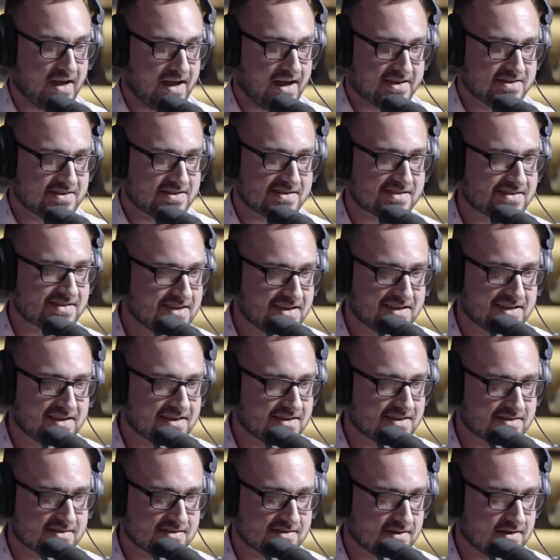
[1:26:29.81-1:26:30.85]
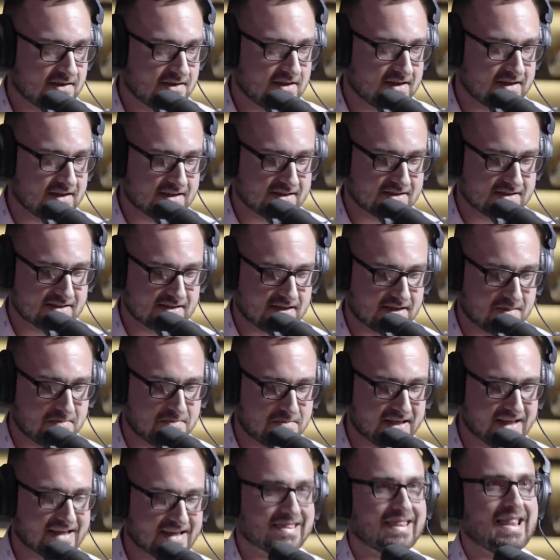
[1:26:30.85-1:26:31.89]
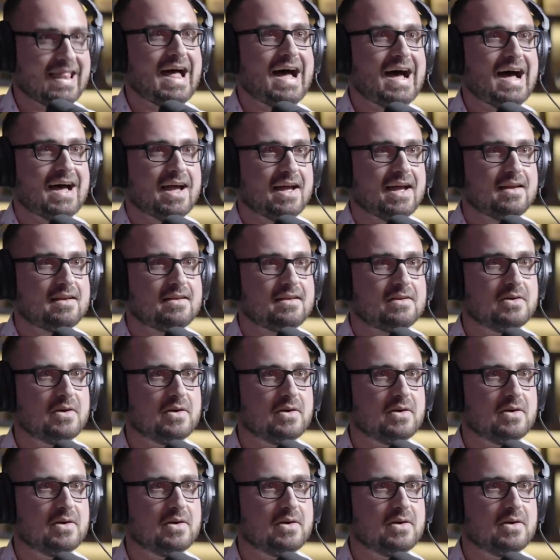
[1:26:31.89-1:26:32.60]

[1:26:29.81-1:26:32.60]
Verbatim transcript: I just see it as as a big lie.